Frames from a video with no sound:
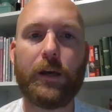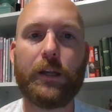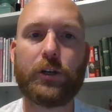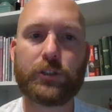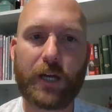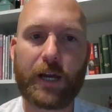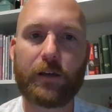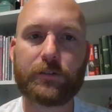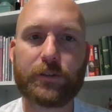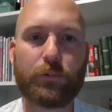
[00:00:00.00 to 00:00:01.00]
your
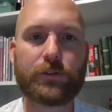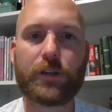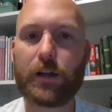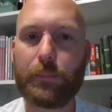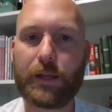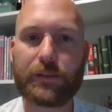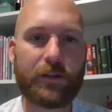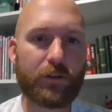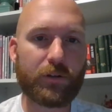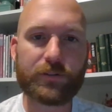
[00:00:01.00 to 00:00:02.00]
child. So we'll talk about the
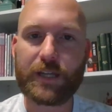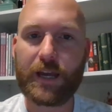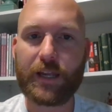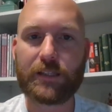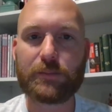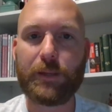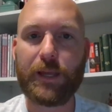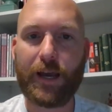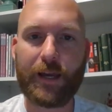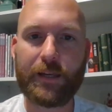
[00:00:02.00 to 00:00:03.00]
neuroscience
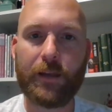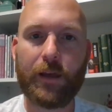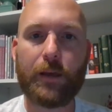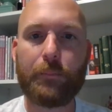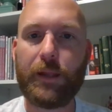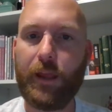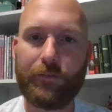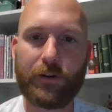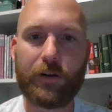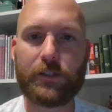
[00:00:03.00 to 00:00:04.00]
behind
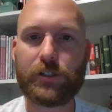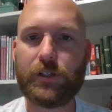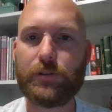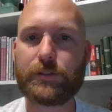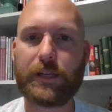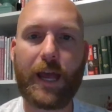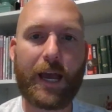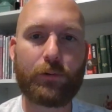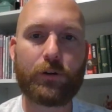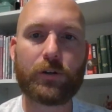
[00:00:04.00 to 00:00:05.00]
behavior issues and
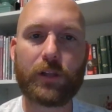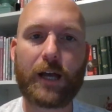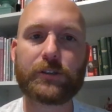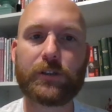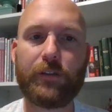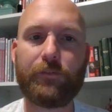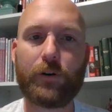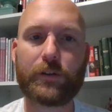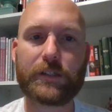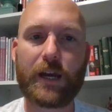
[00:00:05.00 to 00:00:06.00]
how neurologically
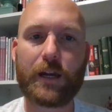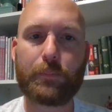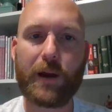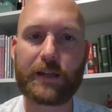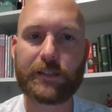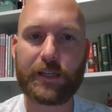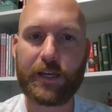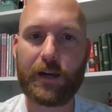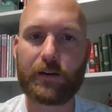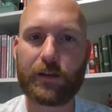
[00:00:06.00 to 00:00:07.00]
focused chiropractic
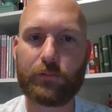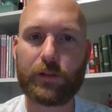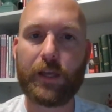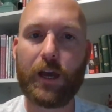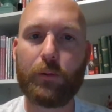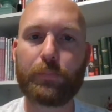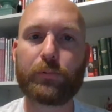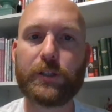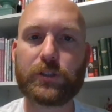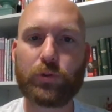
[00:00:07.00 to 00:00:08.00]
care can really help
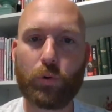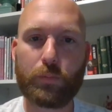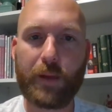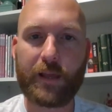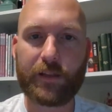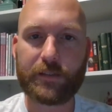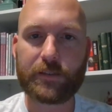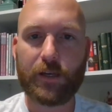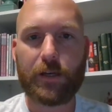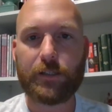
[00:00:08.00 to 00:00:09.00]
restore balance
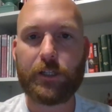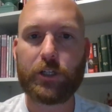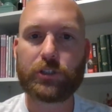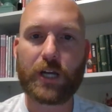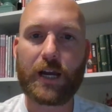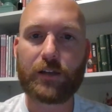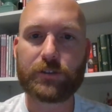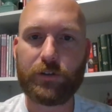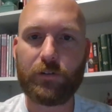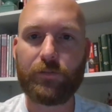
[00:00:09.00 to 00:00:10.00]
to your child's
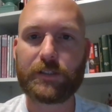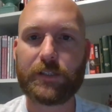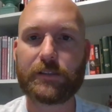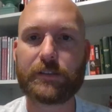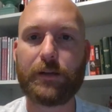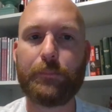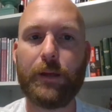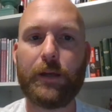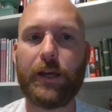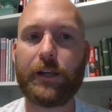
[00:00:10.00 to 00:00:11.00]
nervous system.
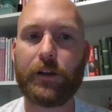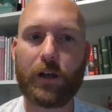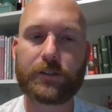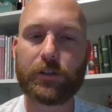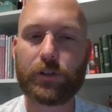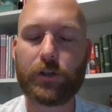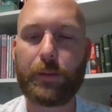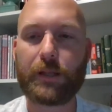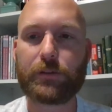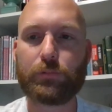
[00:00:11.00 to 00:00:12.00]
And you also learn
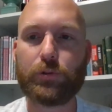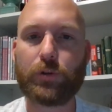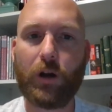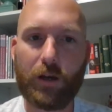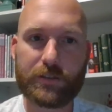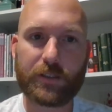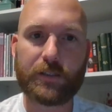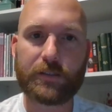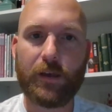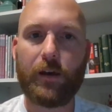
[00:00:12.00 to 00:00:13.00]
about the root
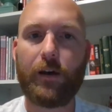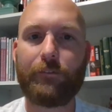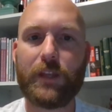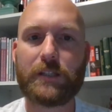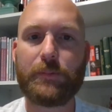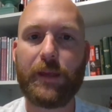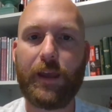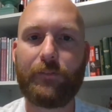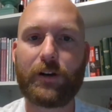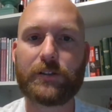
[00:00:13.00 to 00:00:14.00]
causes of these
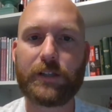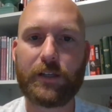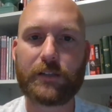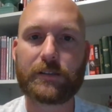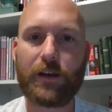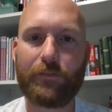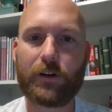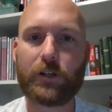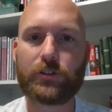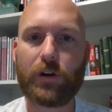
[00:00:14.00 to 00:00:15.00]
behaviors and
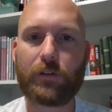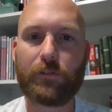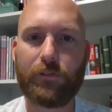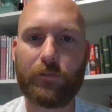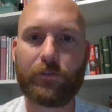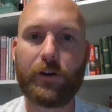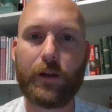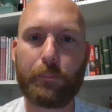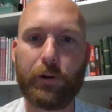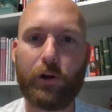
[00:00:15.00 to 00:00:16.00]
discover a drug-free
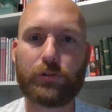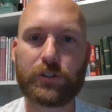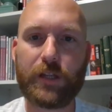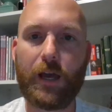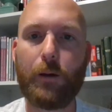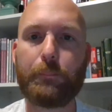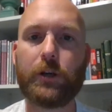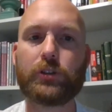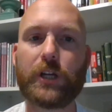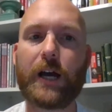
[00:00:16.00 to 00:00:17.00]
approach to help
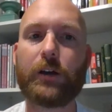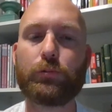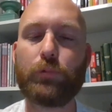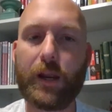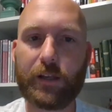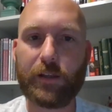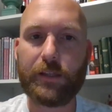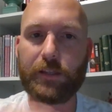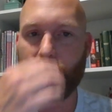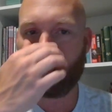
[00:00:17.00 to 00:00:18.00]
your child
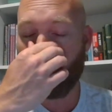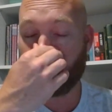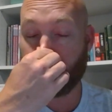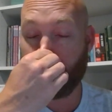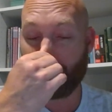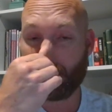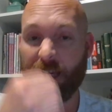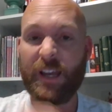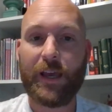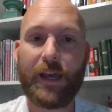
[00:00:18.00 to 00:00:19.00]
regulate their emotions
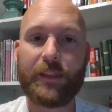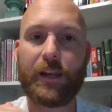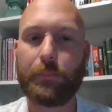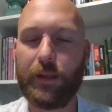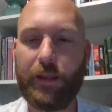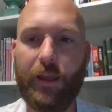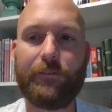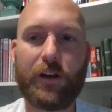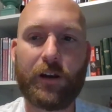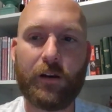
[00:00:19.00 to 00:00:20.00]
and their
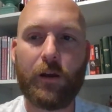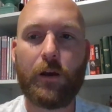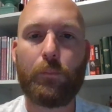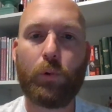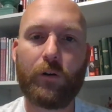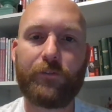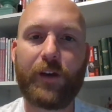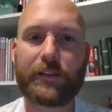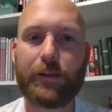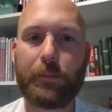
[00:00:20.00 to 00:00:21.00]
behavior more
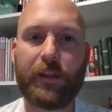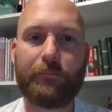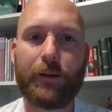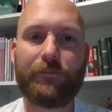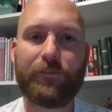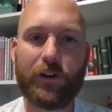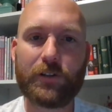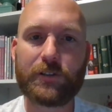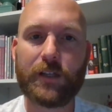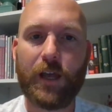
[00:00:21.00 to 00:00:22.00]
effectively. But
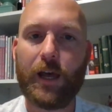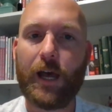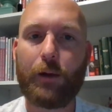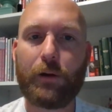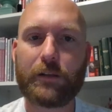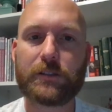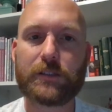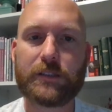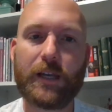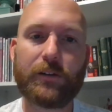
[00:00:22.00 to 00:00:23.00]
first, I want
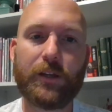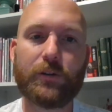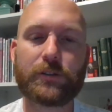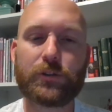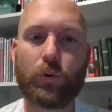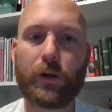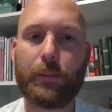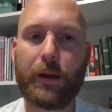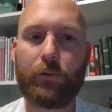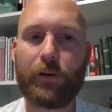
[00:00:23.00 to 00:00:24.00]
to tell you a story
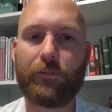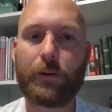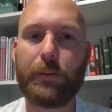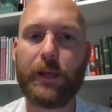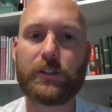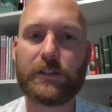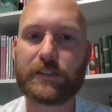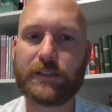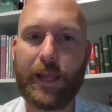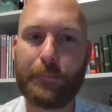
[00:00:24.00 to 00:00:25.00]
about one of our
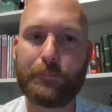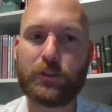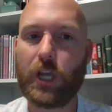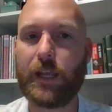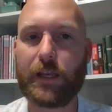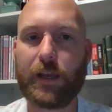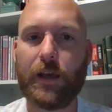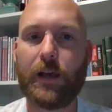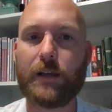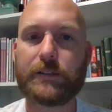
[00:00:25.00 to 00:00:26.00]
patients named Jake.
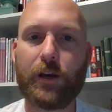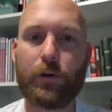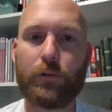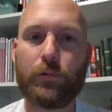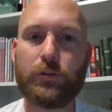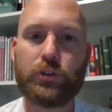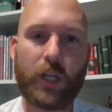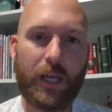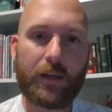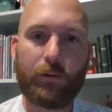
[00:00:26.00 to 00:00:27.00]
So
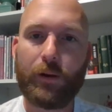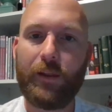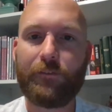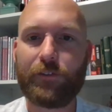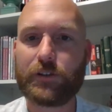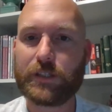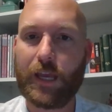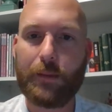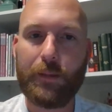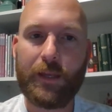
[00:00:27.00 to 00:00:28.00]
Jake, when he first
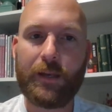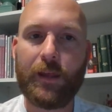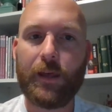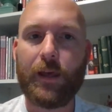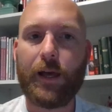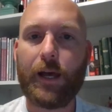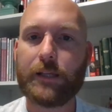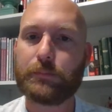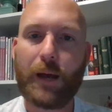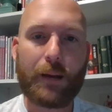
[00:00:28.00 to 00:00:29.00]
came in,
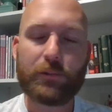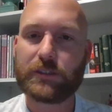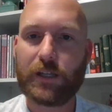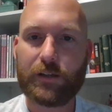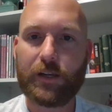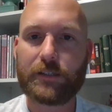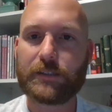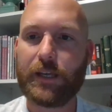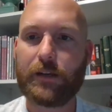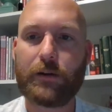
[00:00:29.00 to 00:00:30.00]
his mom was telling us
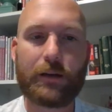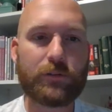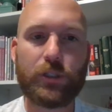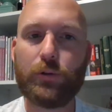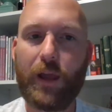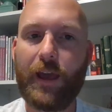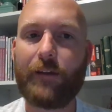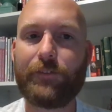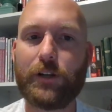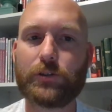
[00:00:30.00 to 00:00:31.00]
that around
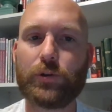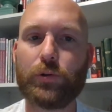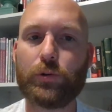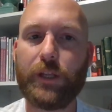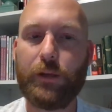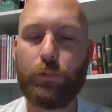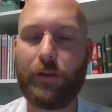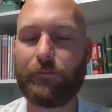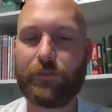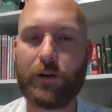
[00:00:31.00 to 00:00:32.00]
2.5 years old, he
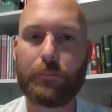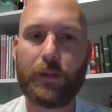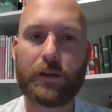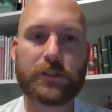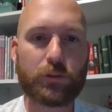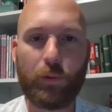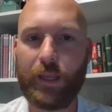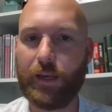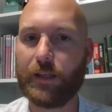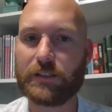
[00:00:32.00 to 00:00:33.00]
went from a
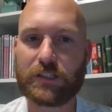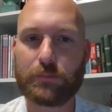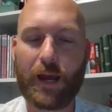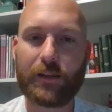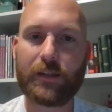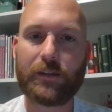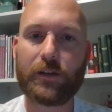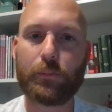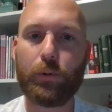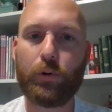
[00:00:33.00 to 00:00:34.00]
sweet and smiling
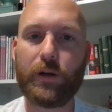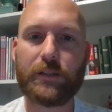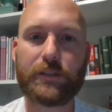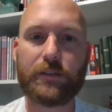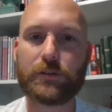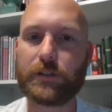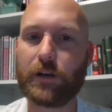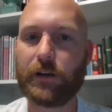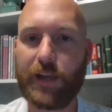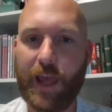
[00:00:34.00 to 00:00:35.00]
little boy to
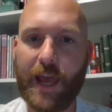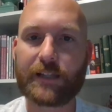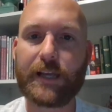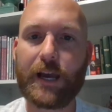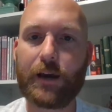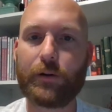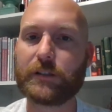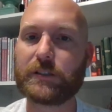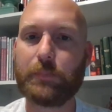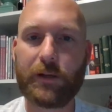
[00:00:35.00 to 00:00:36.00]
starting to act out,
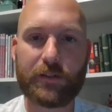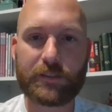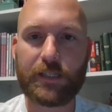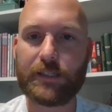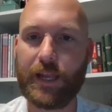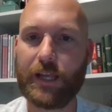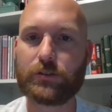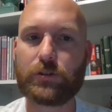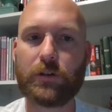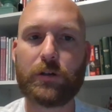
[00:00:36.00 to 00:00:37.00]
experiencing
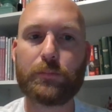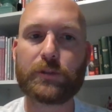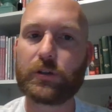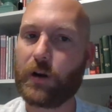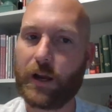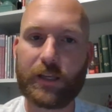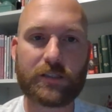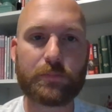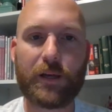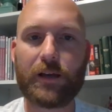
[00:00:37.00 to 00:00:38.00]
tantrums, crying
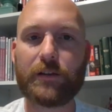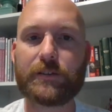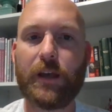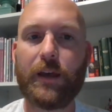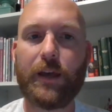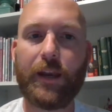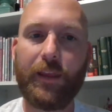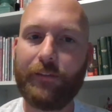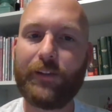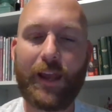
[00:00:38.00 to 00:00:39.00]
spells, and he
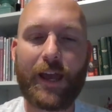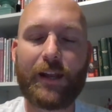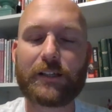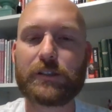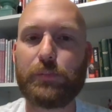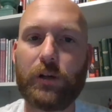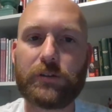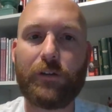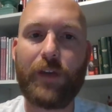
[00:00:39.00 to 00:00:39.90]
even had explosive,